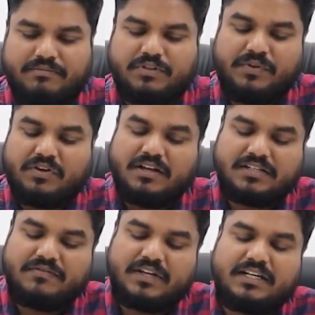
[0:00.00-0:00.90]
So because
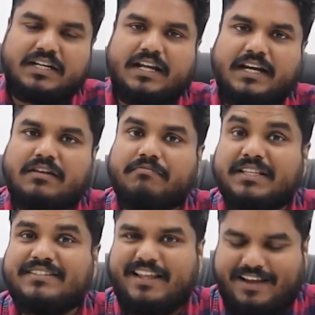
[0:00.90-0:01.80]
of that, it
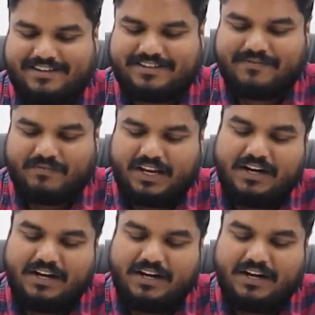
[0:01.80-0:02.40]
mistakes.